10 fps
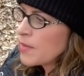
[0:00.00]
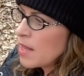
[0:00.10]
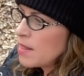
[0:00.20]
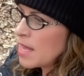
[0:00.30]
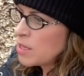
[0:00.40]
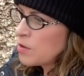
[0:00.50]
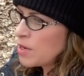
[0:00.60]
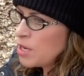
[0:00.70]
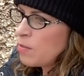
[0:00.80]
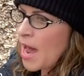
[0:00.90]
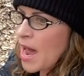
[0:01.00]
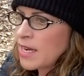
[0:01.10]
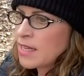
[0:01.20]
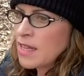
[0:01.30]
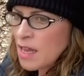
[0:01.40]
they lure you
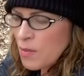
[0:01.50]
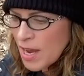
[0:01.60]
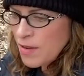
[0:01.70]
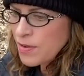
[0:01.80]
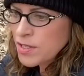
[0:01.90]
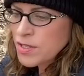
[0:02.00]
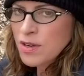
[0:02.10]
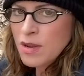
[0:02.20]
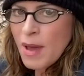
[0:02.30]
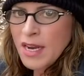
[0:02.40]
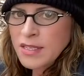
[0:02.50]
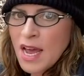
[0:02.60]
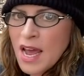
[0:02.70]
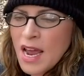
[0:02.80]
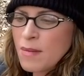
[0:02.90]
back and then they wait for a certain amount of
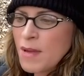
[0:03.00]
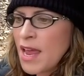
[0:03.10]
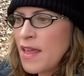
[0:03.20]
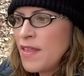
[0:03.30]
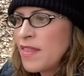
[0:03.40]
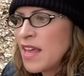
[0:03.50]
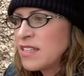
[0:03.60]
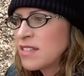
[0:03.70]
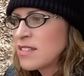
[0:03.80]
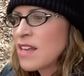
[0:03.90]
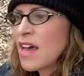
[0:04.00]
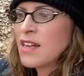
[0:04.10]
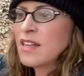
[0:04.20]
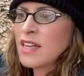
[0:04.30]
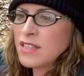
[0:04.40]
time and then they
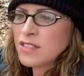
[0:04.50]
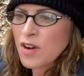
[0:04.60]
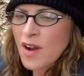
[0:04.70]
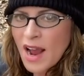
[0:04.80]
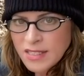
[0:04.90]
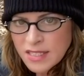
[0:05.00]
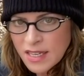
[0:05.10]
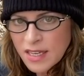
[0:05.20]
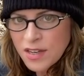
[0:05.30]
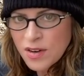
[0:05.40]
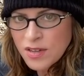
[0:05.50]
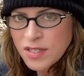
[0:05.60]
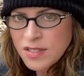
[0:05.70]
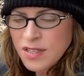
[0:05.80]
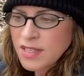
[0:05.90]
suddenly start acting like a
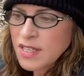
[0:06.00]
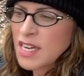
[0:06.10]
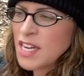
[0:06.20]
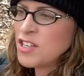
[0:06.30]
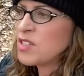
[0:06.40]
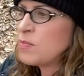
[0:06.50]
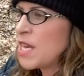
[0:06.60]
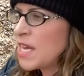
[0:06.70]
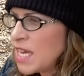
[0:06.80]
narcissist again, just being